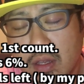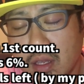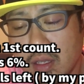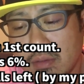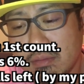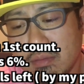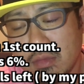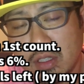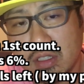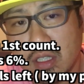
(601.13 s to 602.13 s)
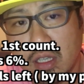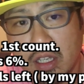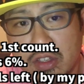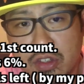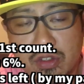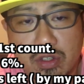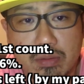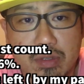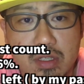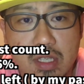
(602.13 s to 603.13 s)
than the legendary
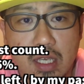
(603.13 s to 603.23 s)
beast